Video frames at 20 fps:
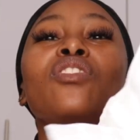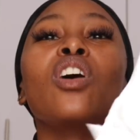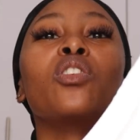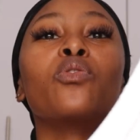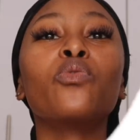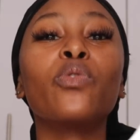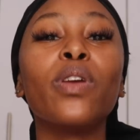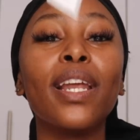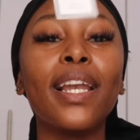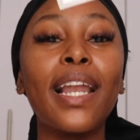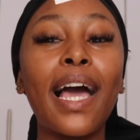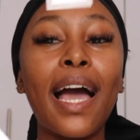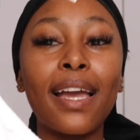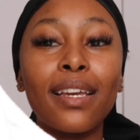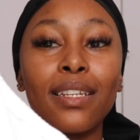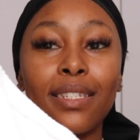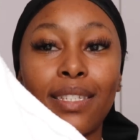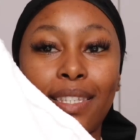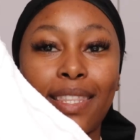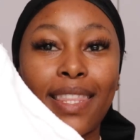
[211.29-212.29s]
not
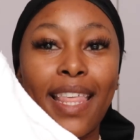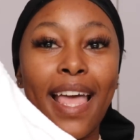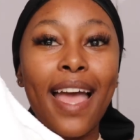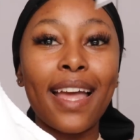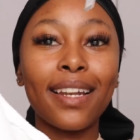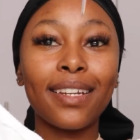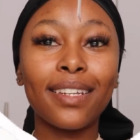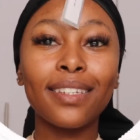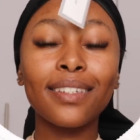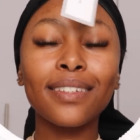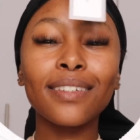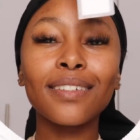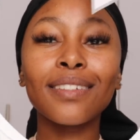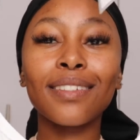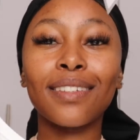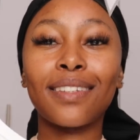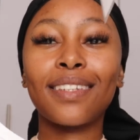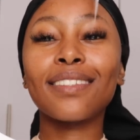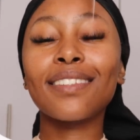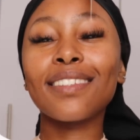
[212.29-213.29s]
realize that
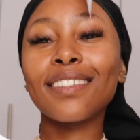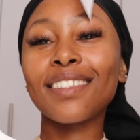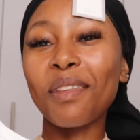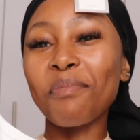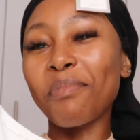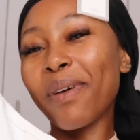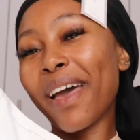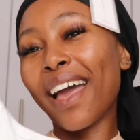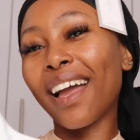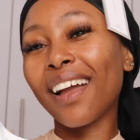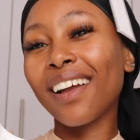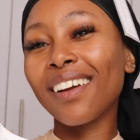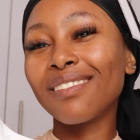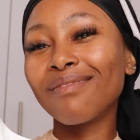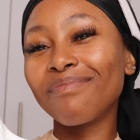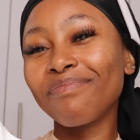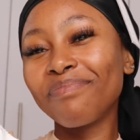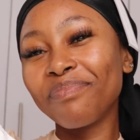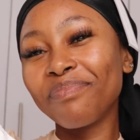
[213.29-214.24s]
this is the back.